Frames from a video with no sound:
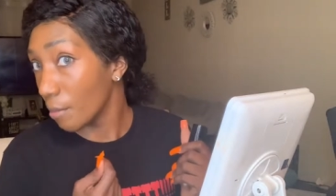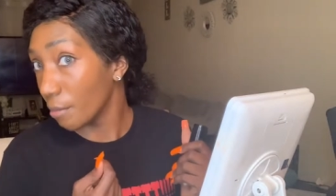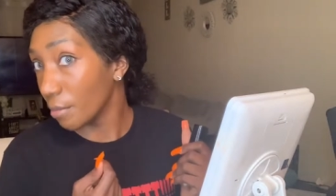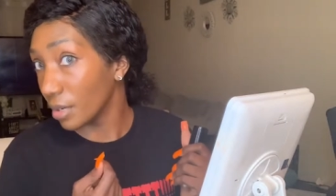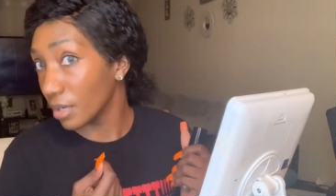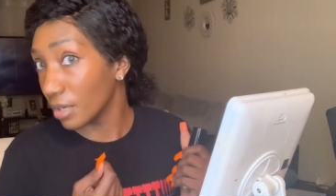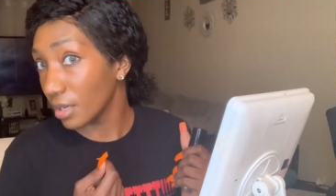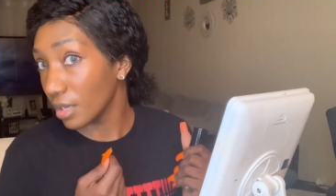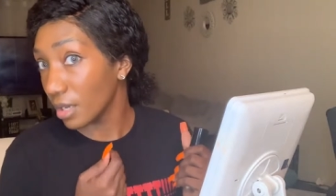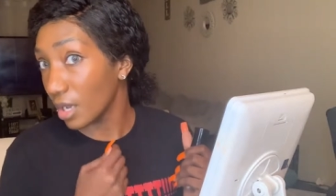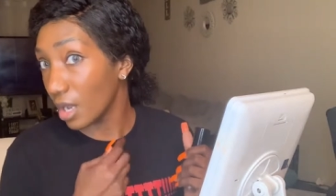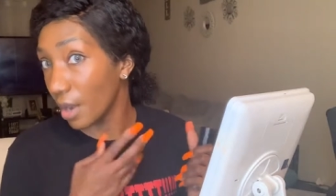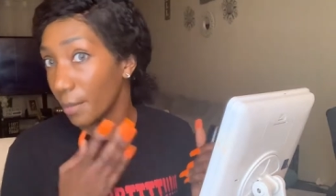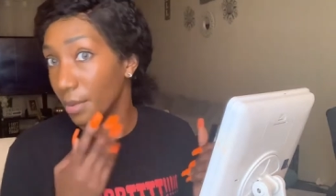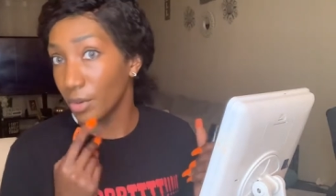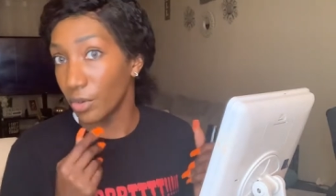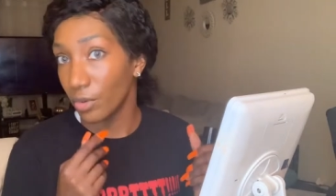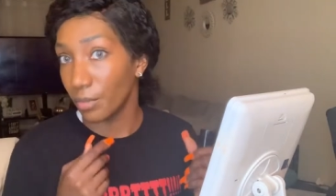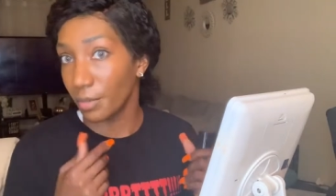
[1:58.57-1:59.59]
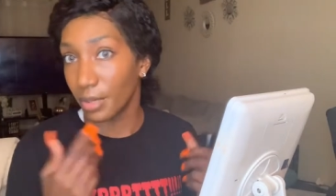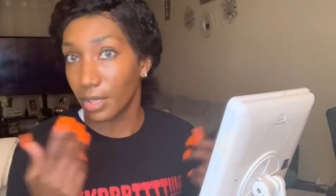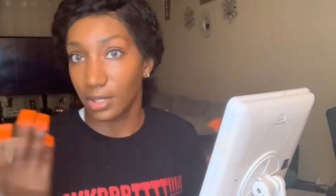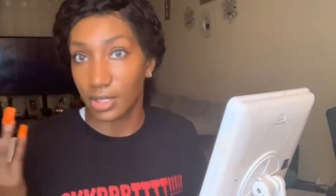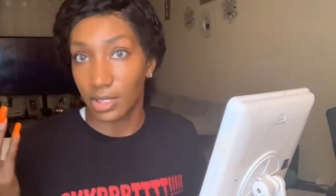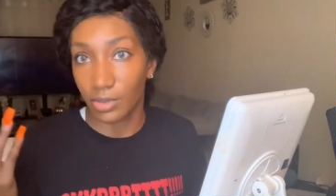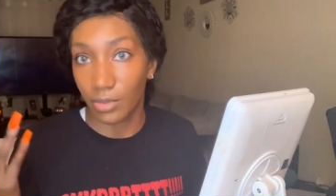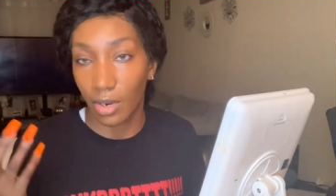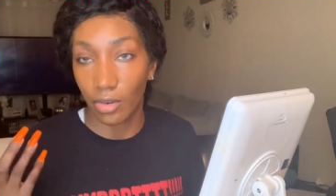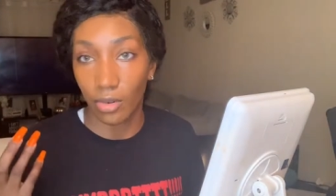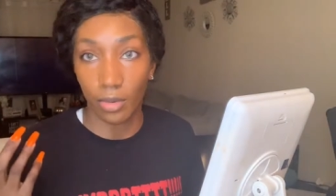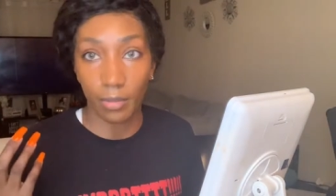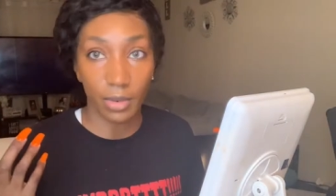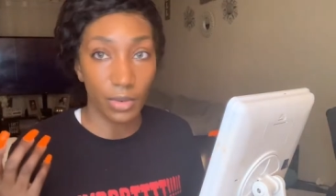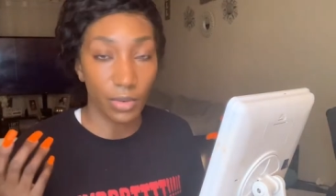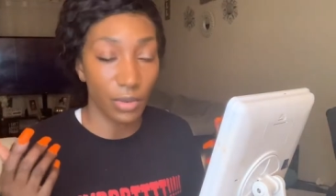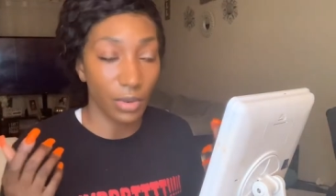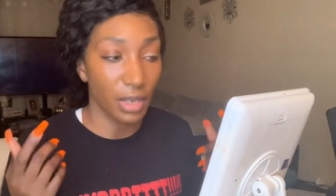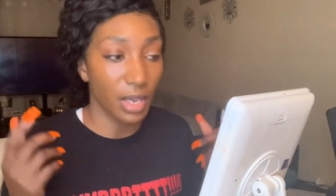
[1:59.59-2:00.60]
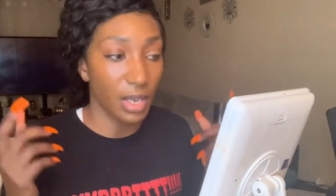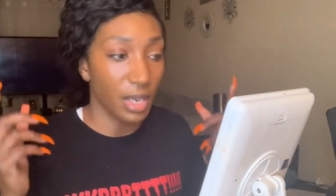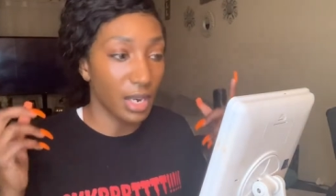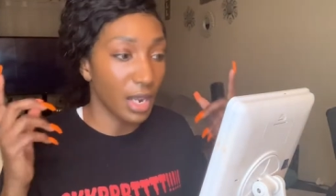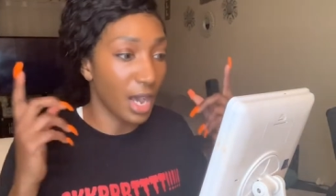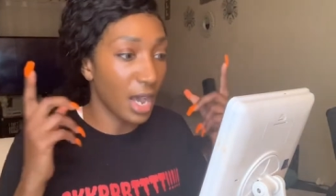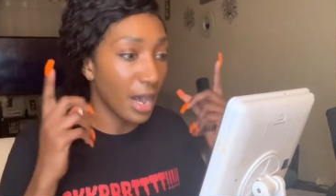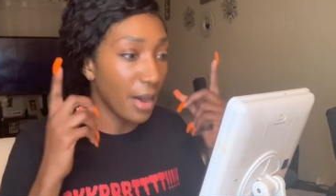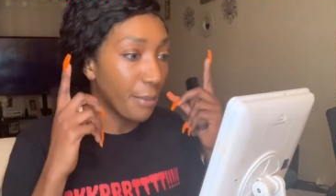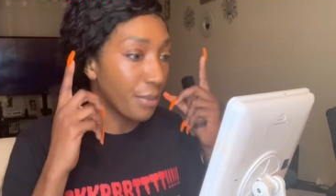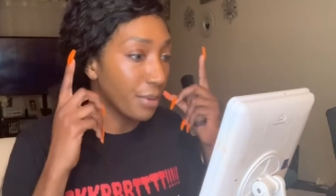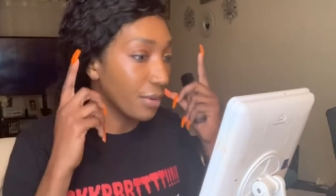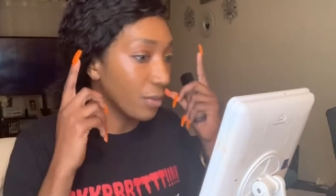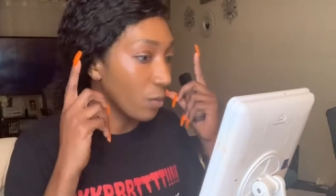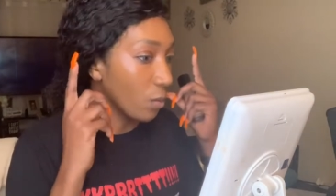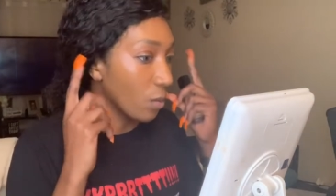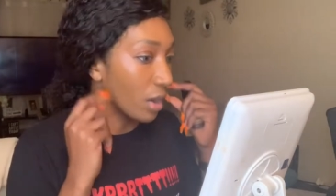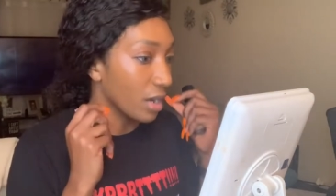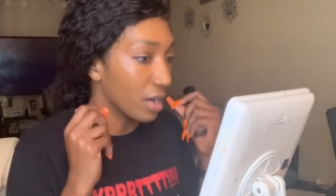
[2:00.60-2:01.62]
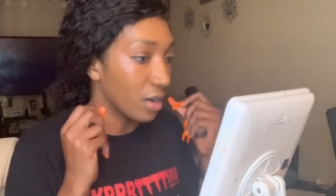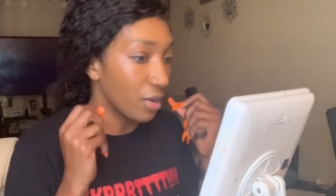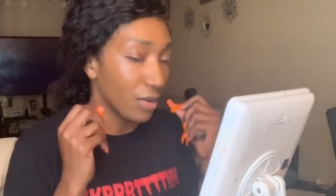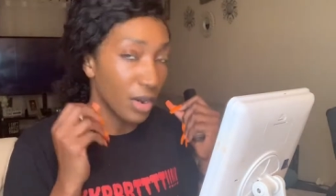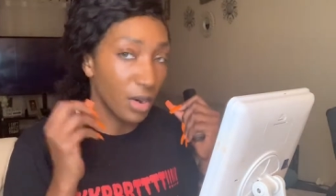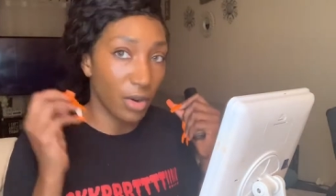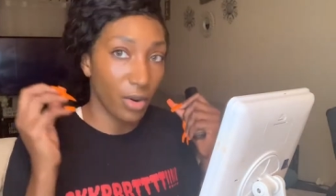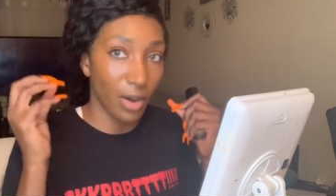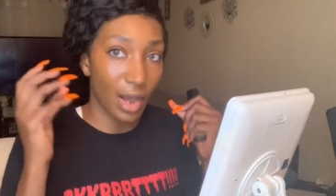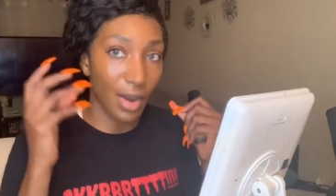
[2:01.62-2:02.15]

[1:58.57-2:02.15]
But I'm going to do it because that's what I normally do. And I put one coat on.